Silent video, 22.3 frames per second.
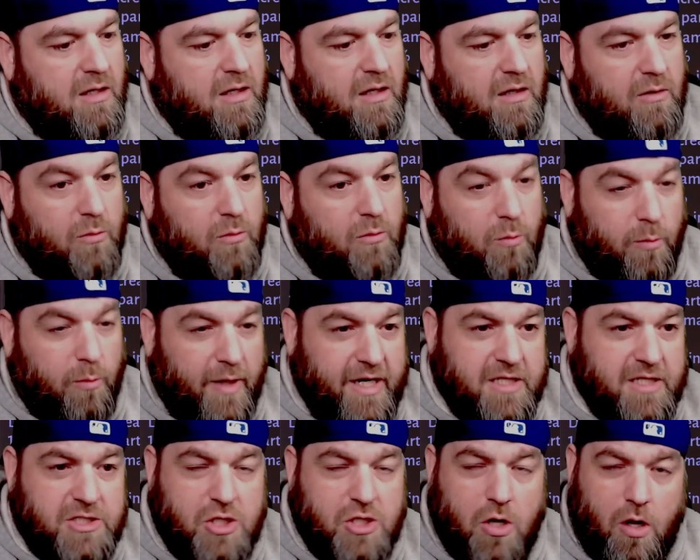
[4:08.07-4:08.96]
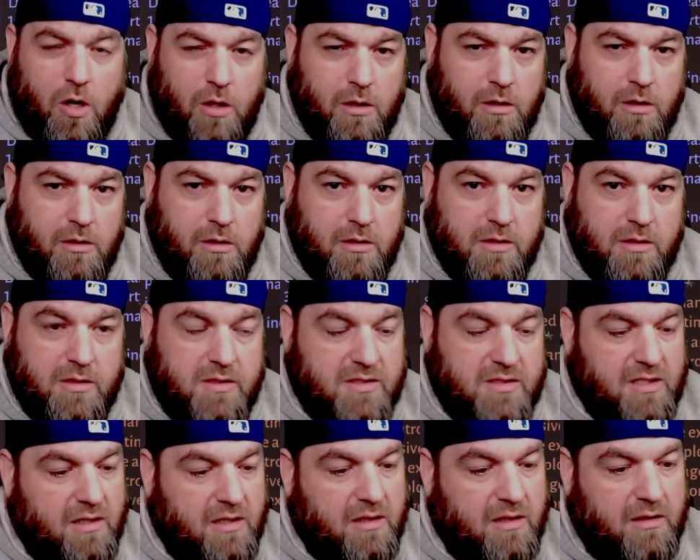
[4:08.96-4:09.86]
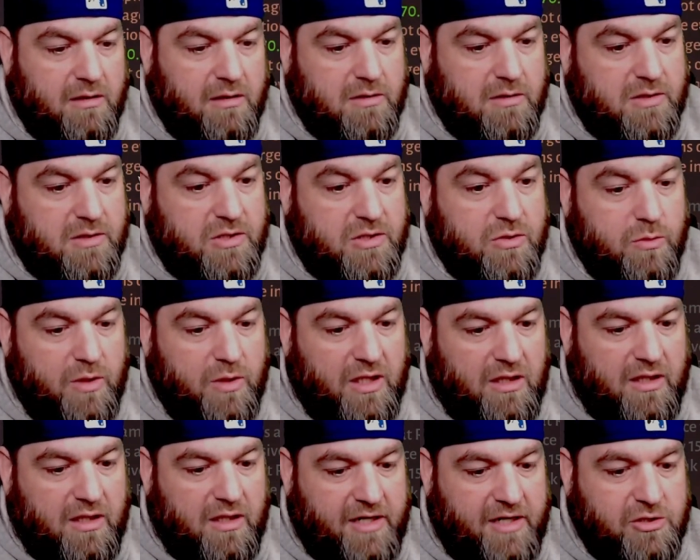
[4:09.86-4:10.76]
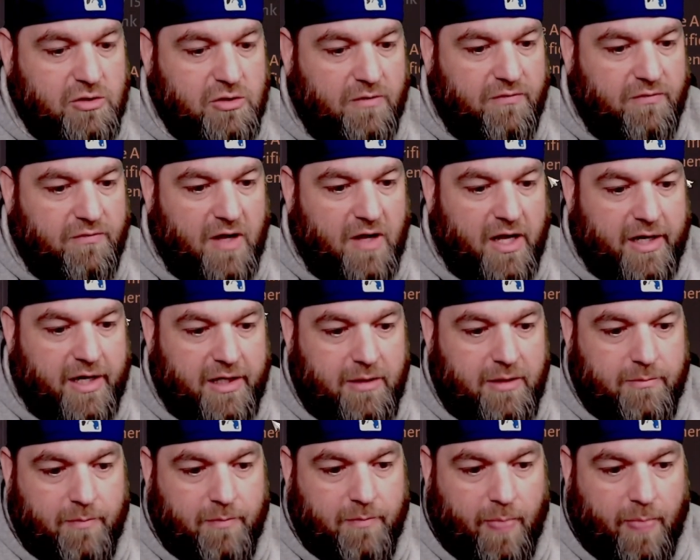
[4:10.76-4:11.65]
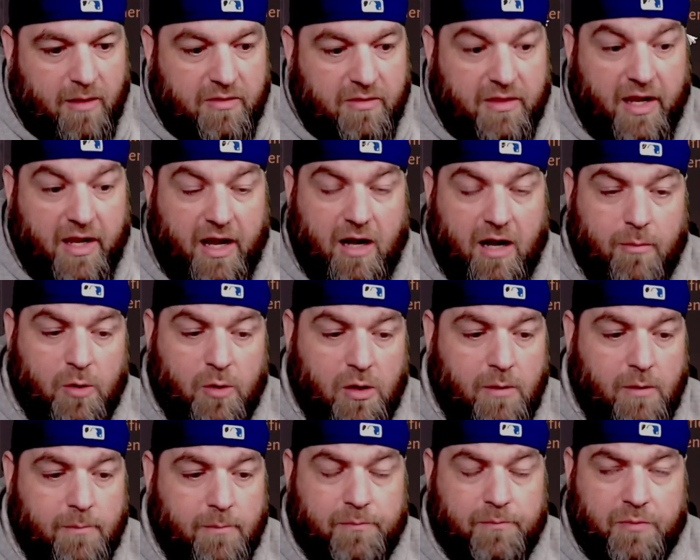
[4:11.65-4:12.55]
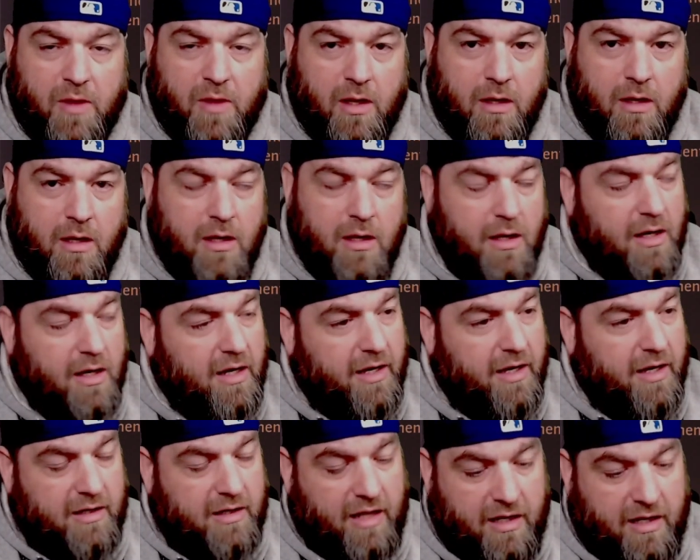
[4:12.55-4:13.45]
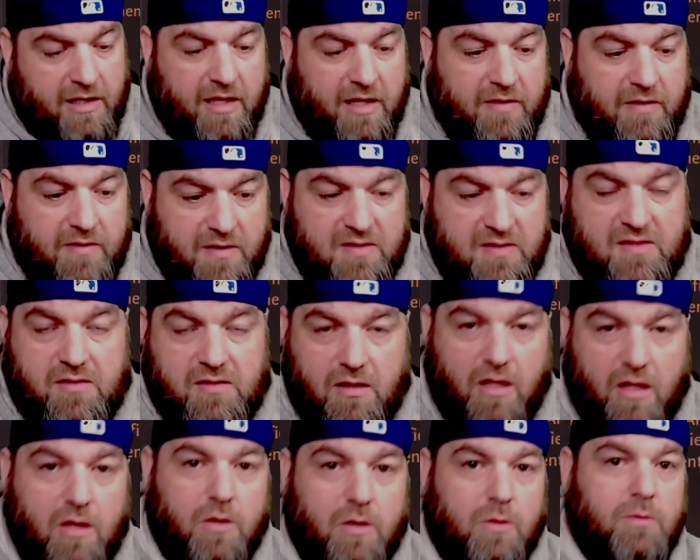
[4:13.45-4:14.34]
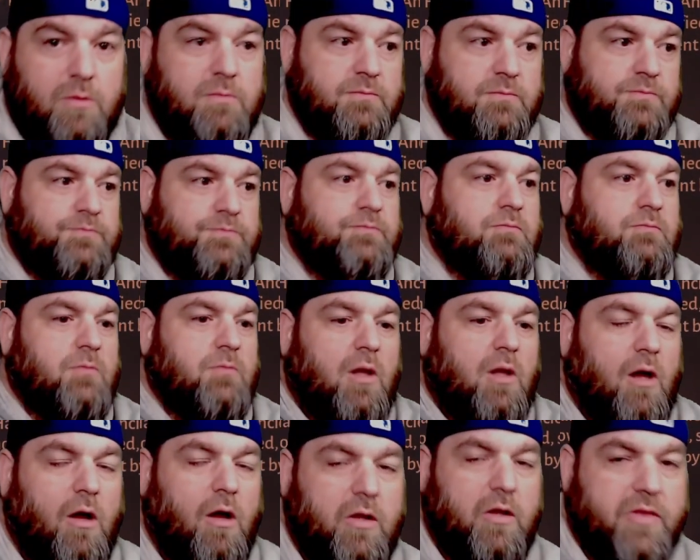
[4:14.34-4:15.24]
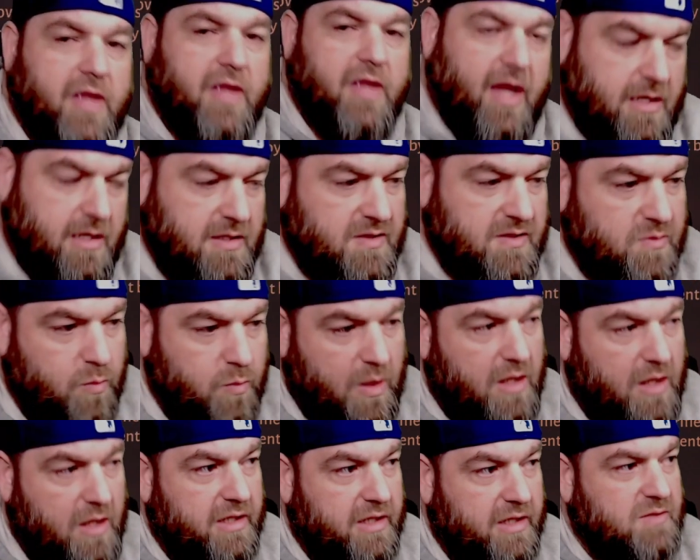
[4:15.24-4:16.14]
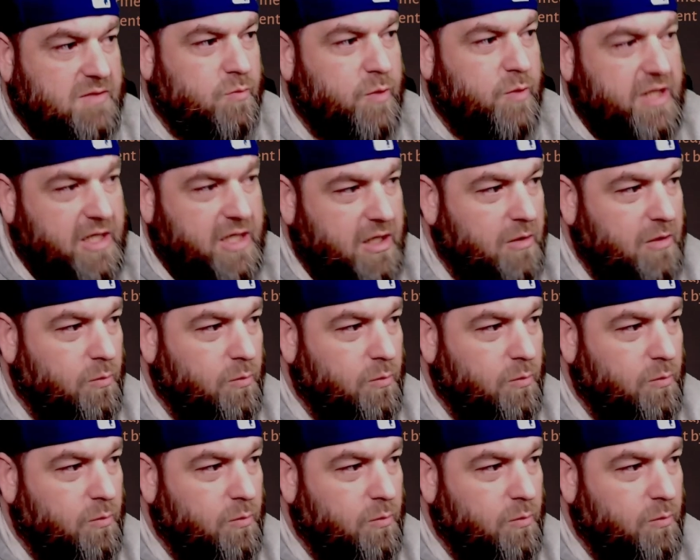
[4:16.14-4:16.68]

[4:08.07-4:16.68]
Rage Caller to electrify the hammer and get the slow on that as well is we could